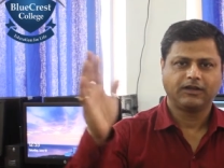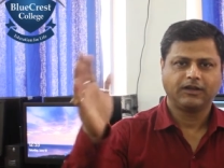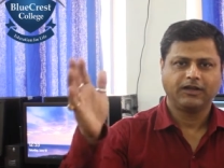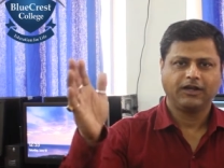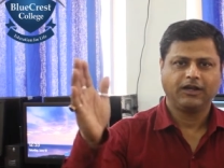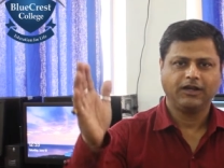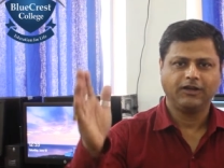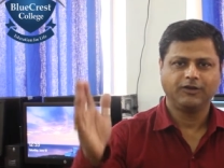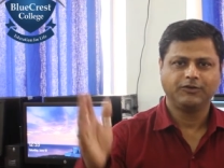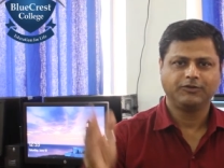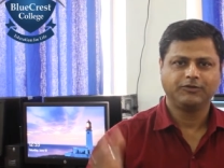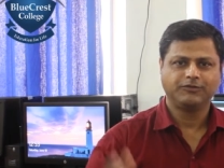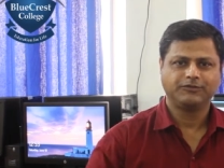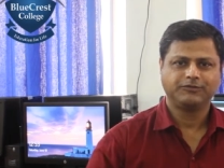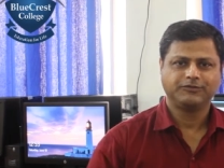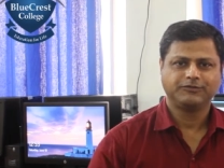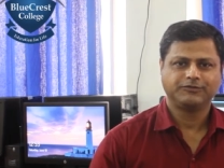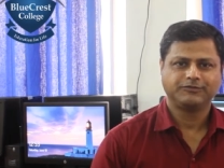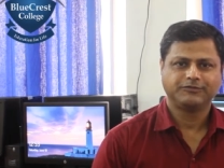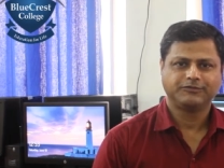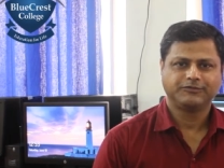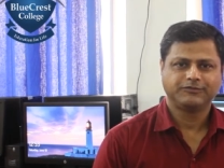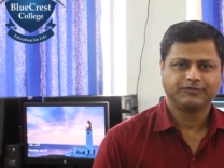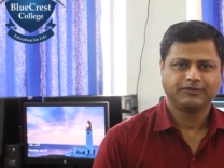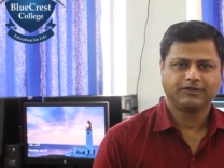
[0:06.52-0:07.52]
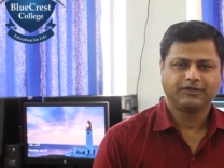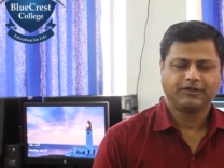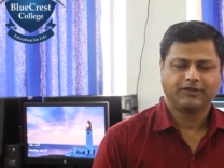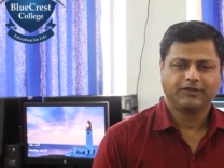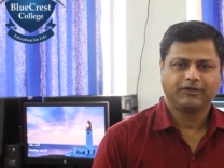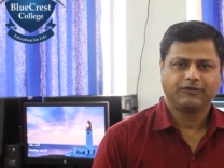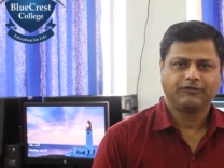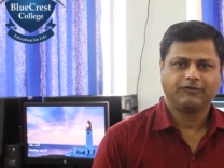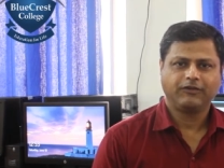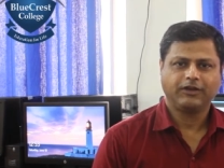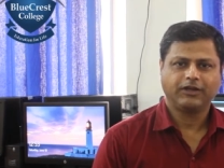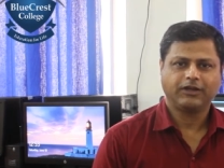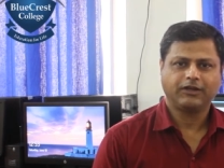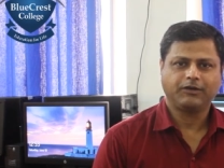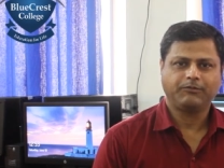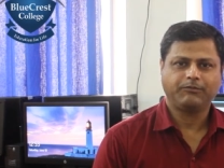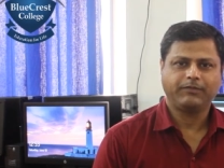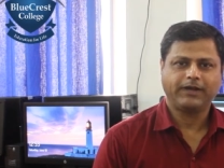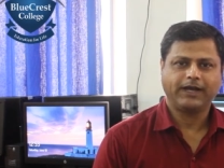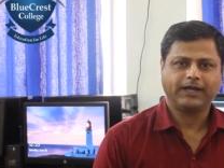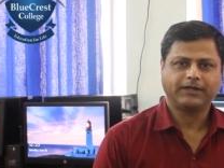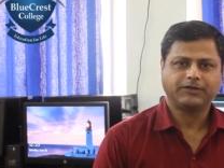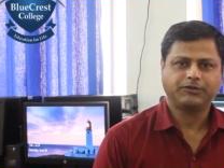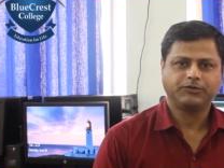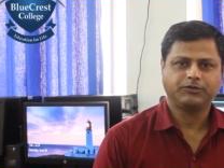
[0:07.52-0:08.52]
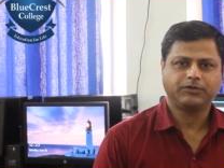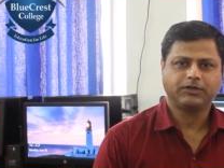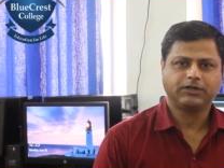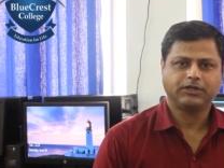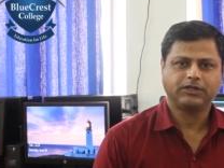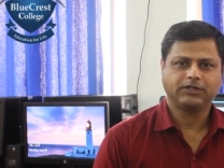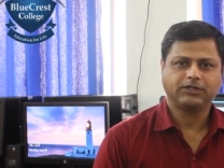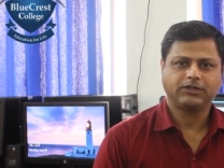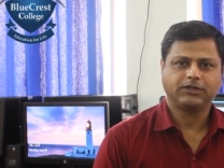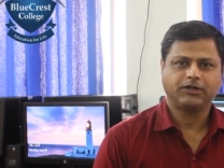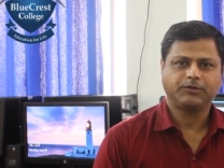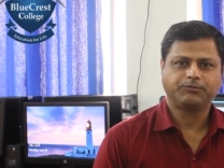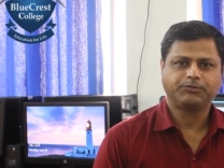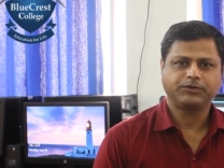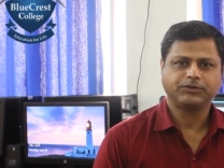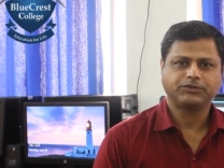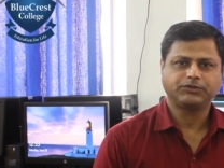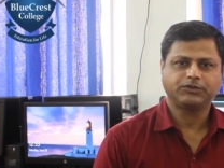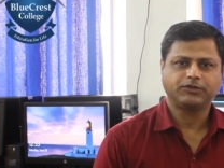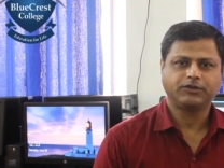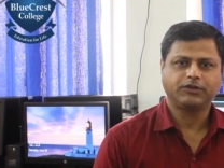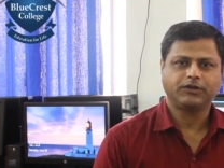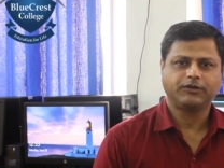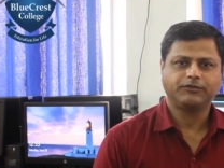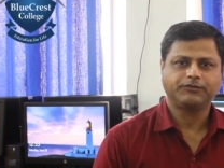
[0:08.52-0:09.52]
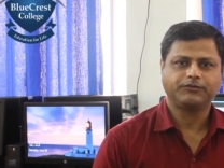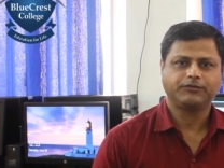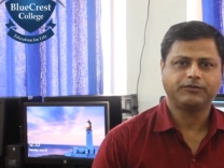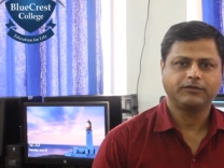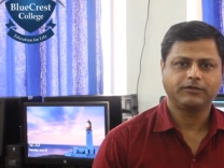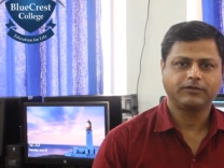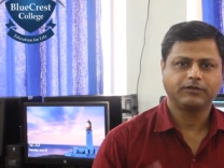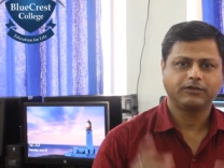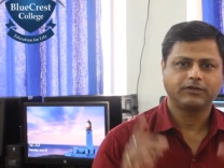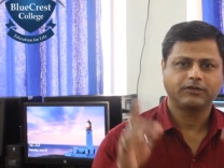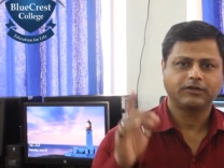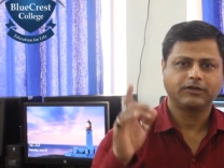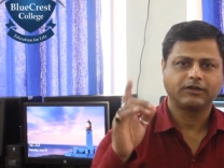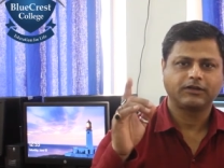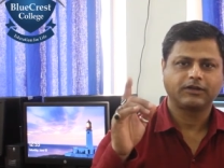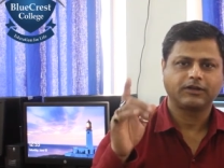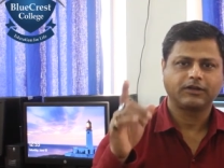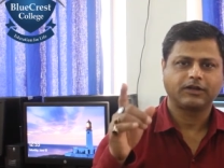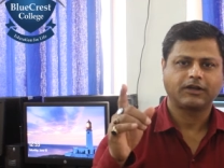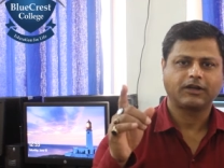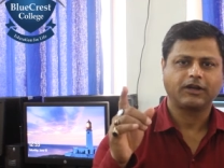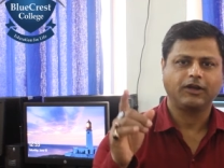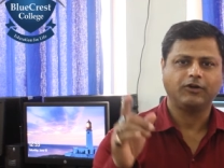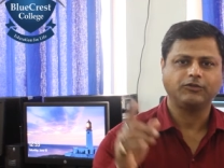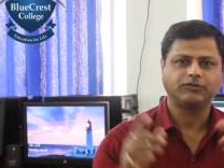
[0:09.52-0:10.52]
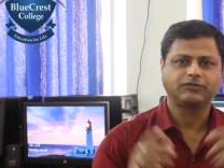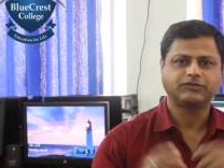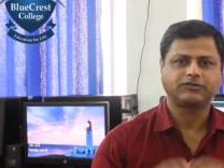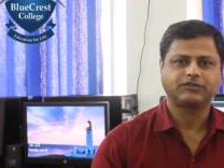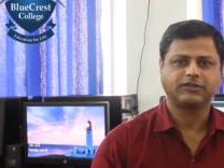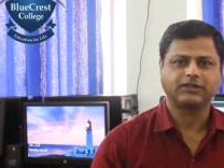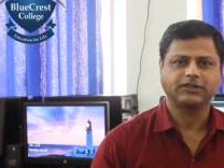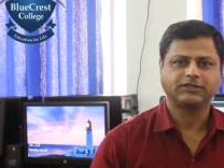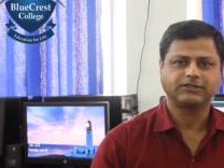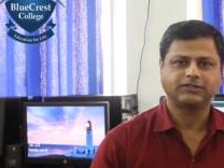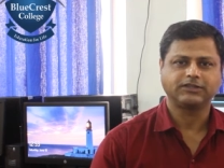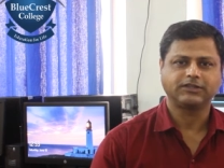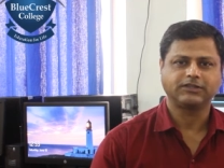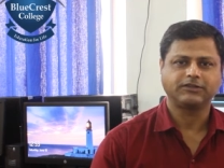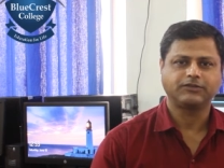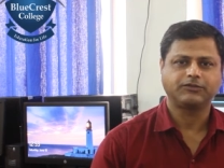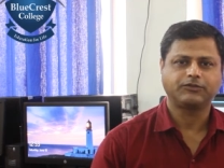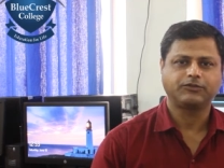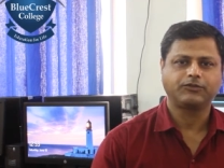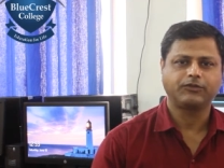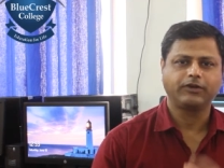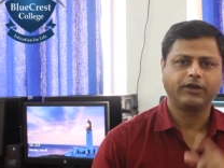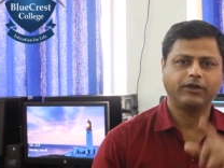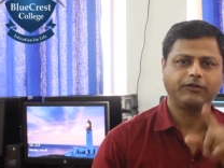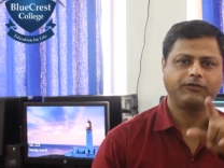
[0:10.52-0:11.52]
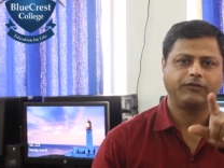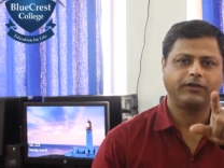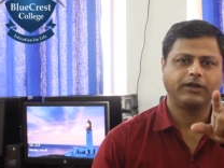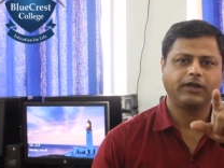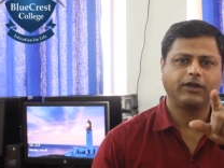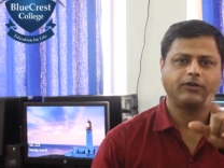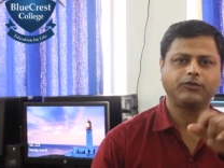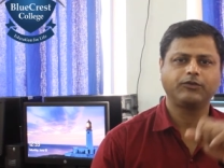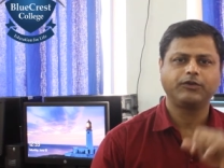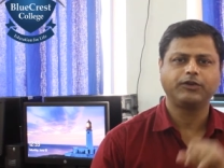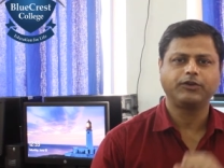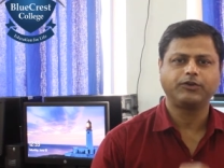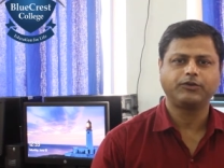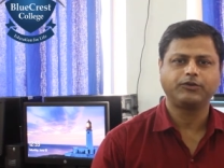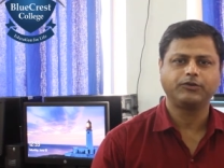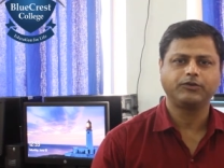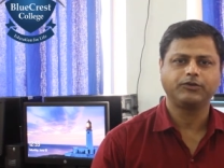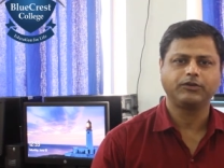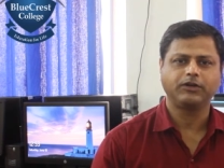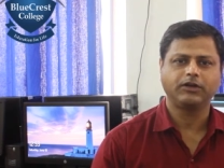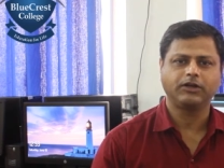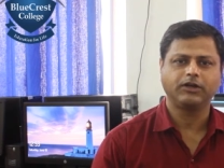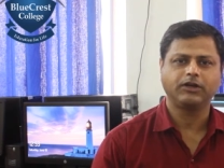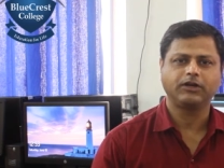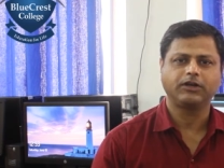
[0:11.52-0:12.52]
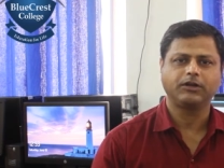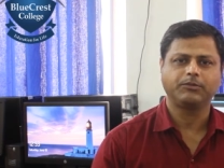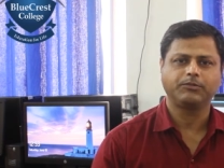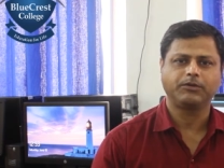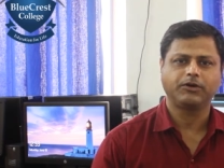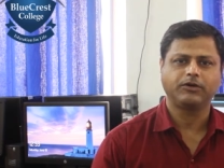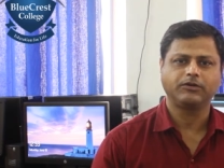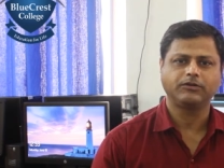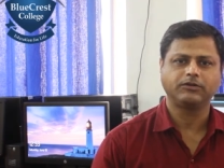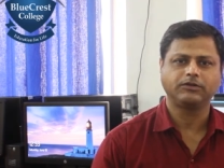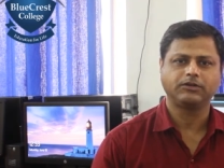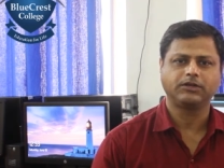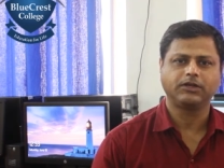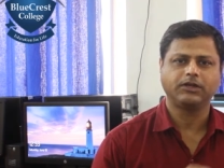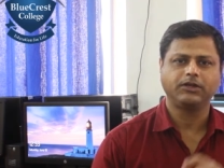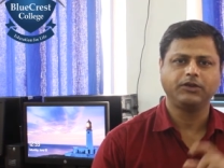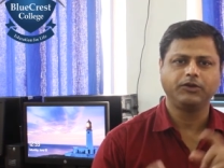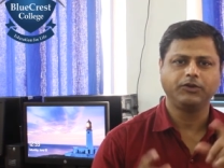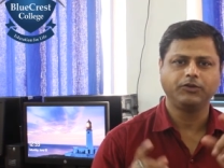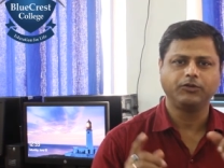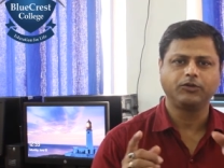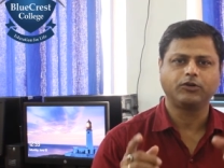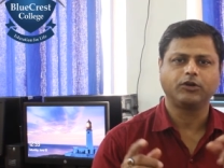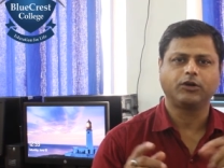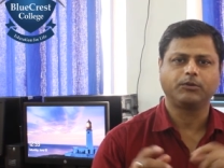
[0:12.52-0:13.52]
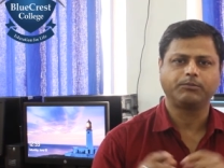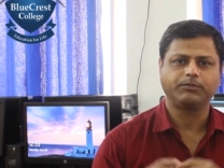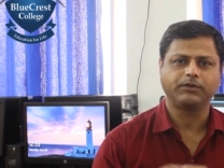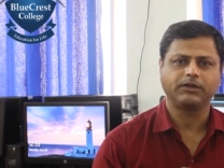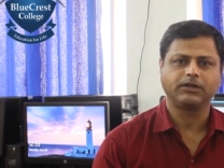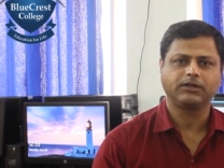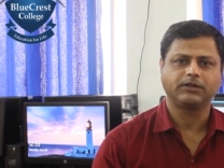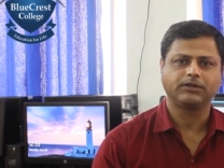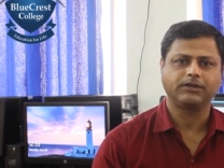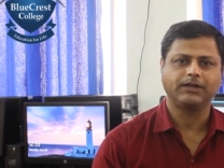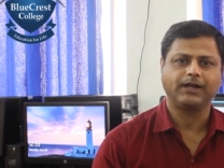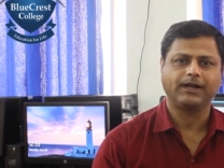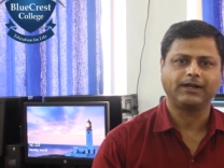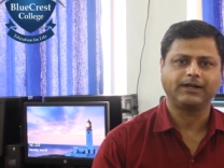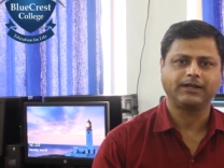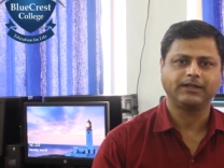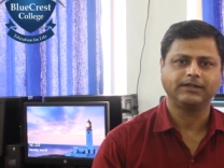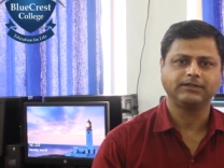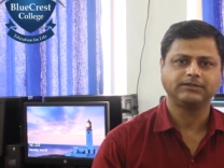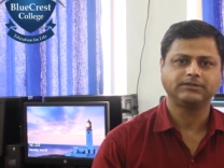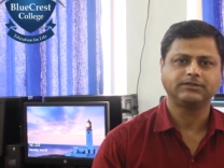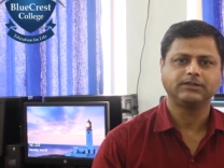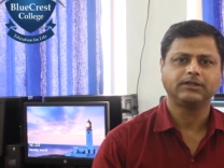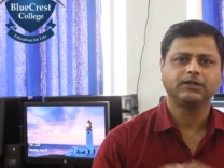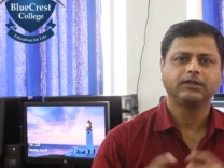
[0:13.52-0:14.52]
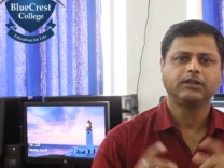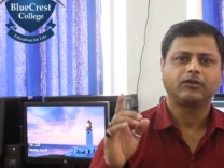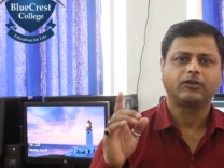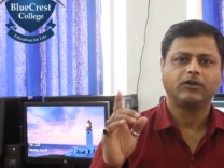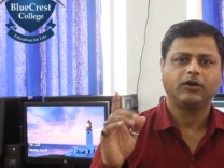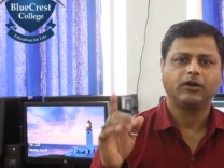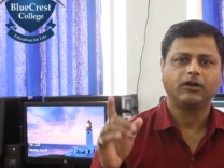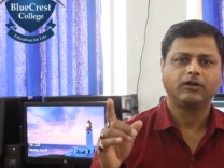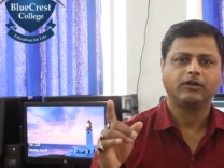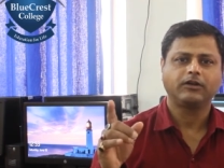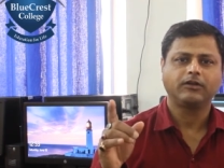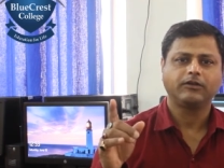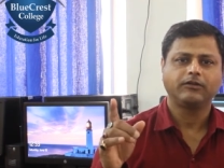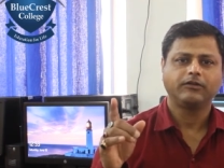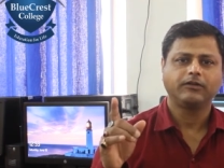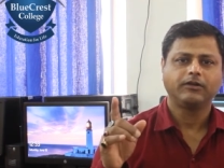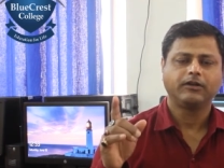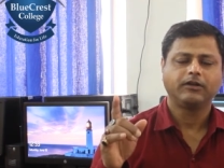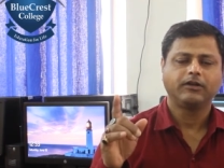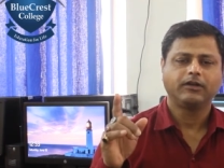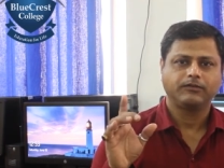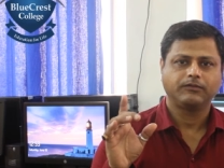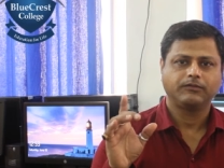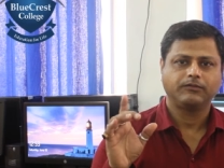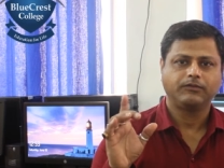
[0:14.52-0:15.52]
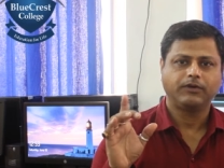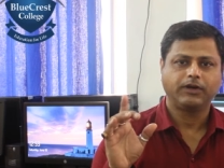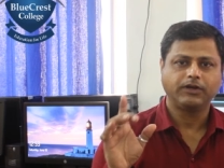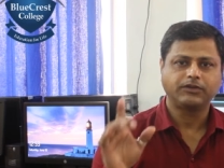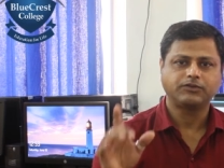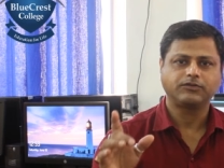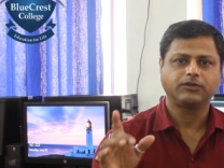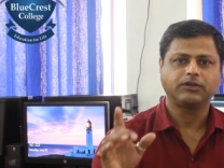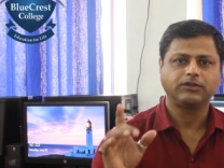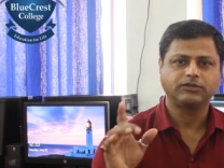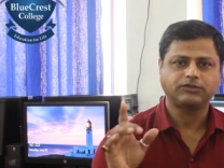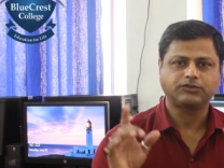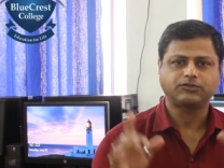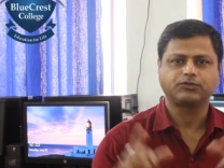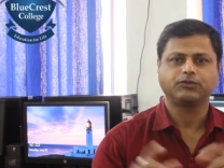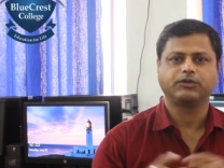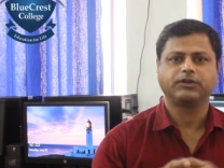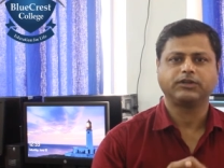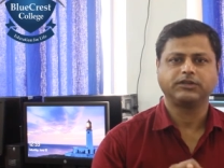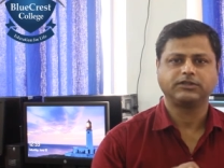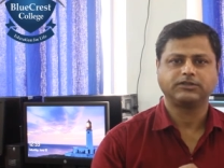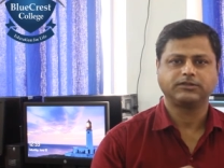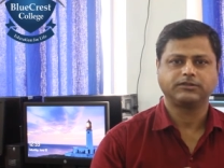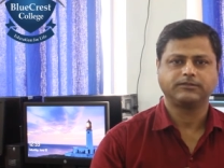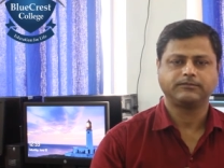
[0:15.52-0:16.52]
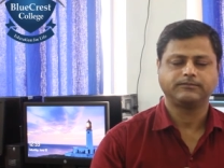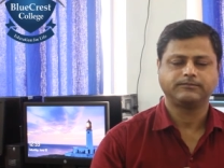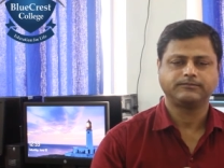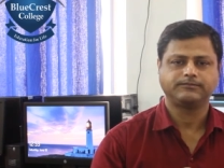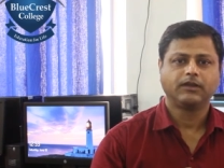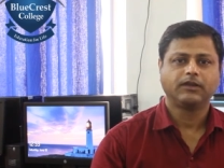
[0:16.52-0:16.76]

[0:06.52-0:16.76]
Hello, welcome back to another episode of Cloud Structure. Today we are going to learn about the new topic that is called virtual storage.